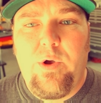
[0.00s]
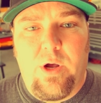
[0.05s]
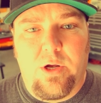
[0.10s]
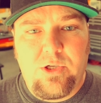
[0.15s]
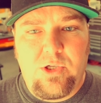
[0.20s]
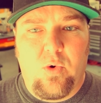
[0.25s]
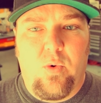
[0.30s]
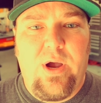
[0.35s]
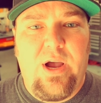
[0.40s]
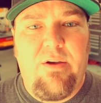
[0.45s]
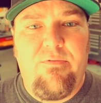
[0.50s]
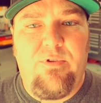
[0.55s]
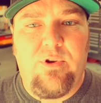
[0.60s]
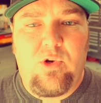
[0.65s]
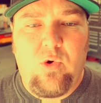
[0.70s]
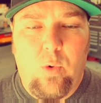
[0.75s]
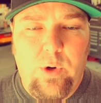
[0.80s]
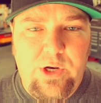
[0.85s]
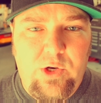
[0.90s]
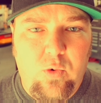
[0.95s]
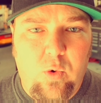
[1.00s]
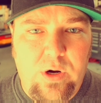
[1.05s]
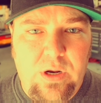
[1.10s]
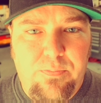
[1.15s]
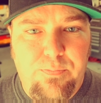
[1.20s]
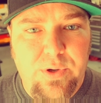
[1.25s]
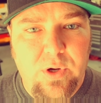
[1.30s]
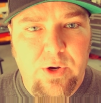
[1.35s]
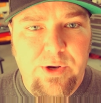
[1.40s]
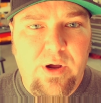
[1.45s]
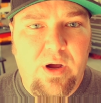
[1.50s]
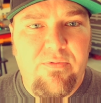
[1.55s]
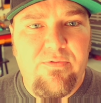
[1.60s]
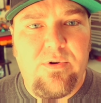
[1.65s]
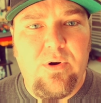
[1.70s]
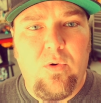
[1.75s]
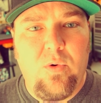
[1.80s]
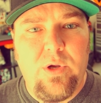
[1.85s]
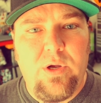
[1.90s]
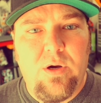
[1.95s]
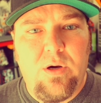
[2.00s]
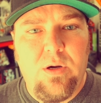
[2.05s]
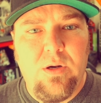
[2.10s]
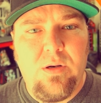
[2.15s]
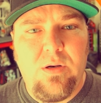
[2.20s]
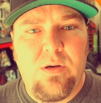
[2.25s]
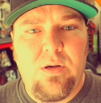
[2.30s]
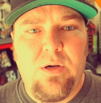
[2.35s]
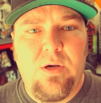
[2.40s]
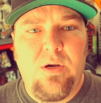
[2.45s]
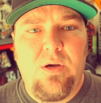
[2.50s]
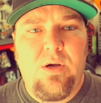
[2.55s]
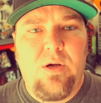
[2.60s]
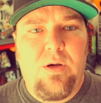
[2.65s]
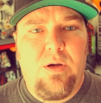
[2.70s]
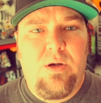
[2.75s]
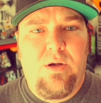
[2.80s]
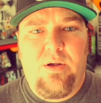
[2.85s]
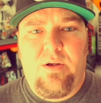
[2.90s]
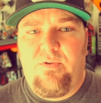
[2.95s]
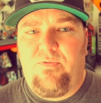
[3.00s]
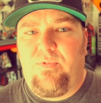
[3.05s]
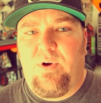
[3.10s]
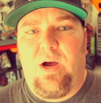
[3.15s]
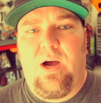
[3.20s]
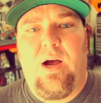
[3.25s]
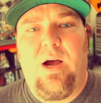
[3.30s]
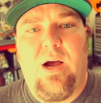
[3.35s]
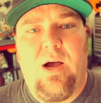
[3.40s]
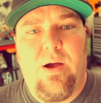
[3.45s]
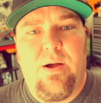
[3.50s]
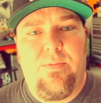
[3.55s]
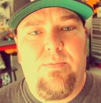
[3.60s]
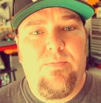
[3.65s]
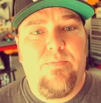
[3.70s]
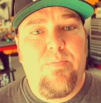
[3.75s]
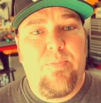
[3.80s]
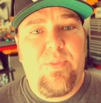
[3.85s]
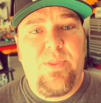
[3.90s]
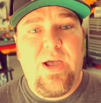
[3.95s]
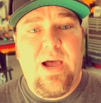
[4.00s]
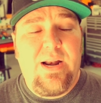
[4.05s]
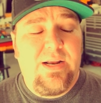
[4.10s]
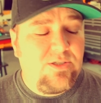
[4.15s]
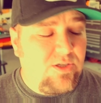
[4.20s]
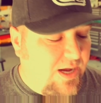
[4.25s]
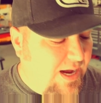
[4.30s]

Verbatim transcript: also have the 2020 build off going on. Uh, that is